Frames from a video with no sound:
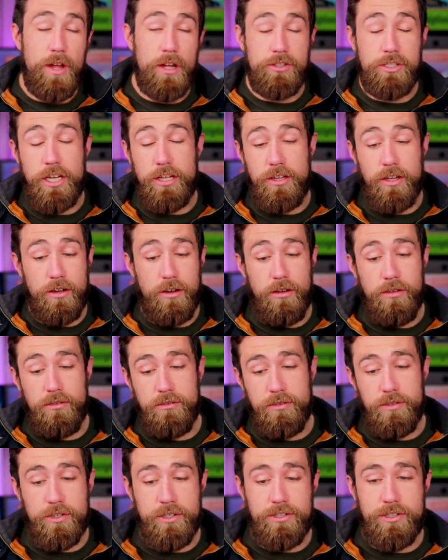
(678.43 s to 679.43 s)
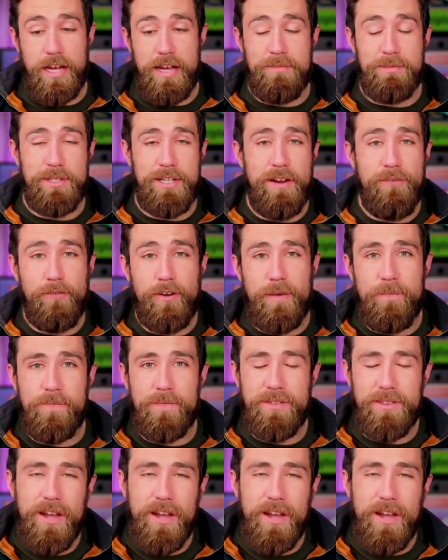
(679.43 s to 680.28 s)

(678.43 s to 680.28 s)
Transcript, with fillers: that's it, oh, this time's different.